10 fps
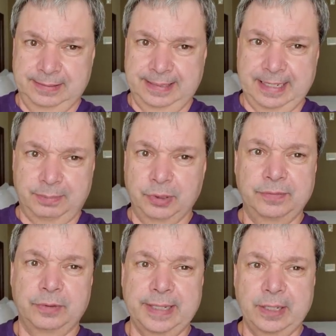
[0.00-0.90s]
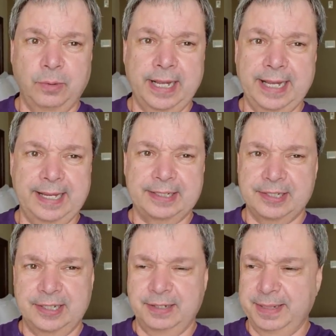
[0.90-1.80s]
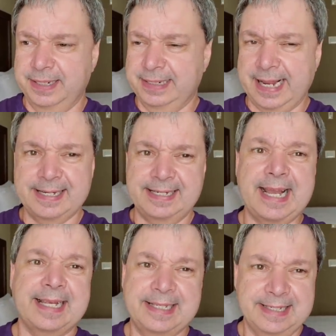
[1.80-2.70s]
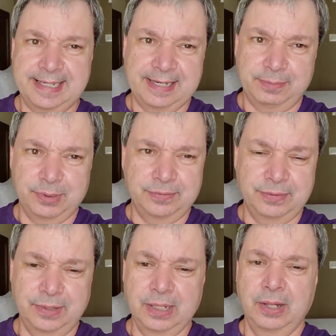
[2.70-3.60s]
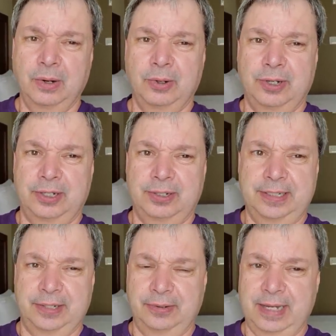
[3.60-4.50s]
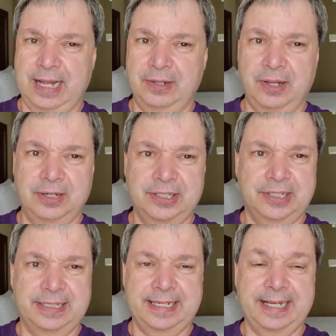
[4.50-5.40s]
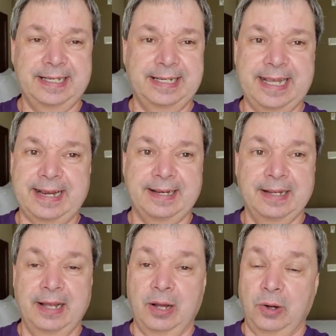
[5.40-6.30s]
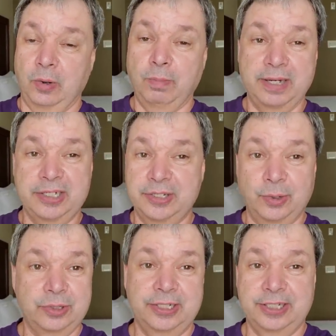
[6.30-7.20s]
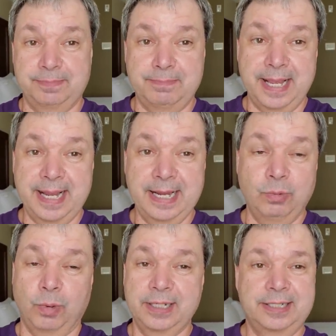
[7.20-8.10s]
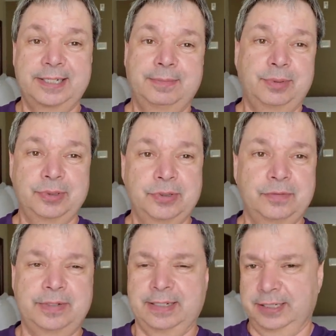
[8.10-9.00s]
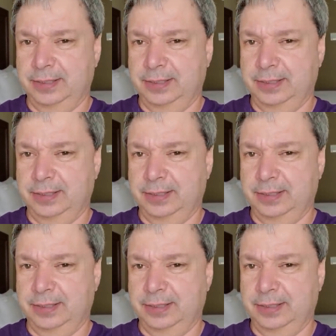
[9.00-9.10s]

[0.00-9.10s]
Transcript: get approval right away? It's going to be 10 seconds to get approval? Or, you know, how long is it going to take to get a whole bunch of doses made once it's approved and